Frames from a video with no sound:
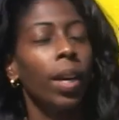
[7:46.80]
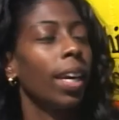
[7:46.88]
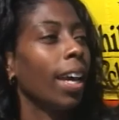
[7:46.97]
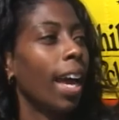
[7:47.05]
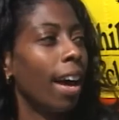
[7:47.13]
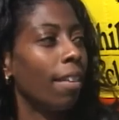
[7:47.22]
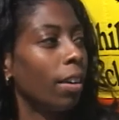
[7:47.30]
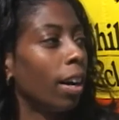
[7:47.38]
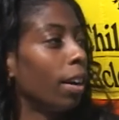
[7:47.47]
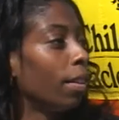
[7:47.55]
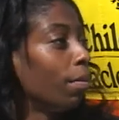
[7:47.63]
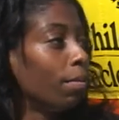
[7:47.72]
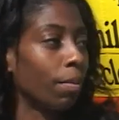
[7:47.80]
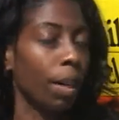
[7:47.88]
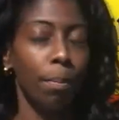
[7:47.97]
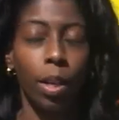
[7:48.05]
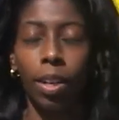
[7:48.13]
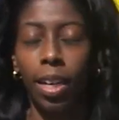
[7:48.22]
we have a
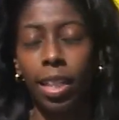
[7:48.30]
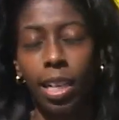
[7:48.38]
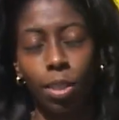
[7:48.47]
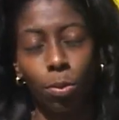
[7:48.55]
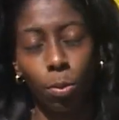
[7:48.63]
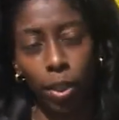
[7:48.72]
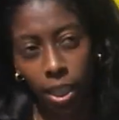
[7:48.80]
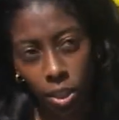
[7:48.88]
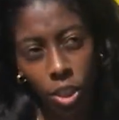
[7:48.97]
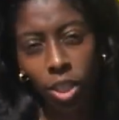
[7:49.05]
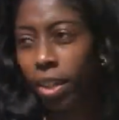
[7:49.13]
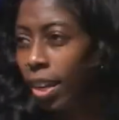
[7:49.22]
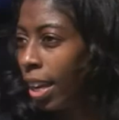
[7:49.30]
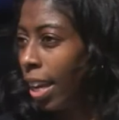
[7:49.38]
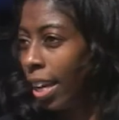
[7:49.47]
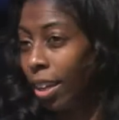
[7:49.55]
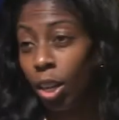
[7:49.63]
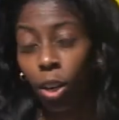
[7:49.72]
community that's
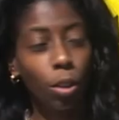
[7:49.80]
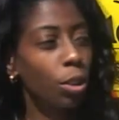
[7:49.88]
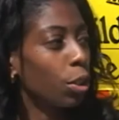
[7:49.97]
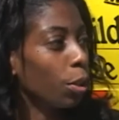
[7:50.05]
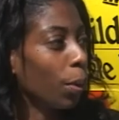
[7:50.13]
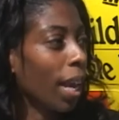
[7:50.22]
rich in culture.